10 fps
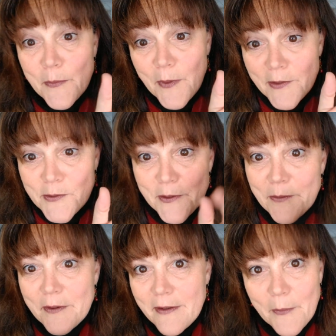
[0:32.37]
can watch or
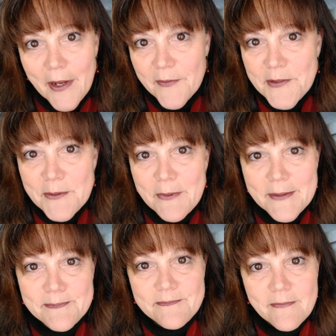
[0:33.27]
don't have to, but
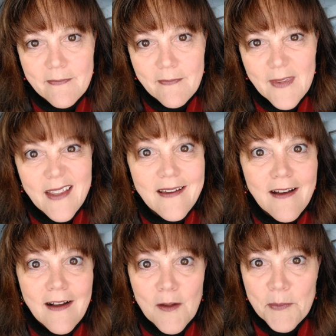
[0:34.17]

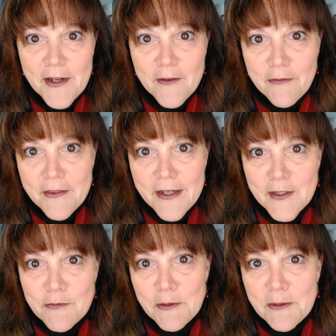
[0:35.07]
I'll be here for the
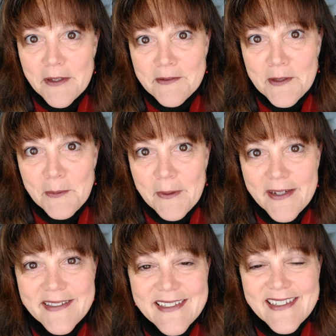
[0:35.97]
next few days anyway.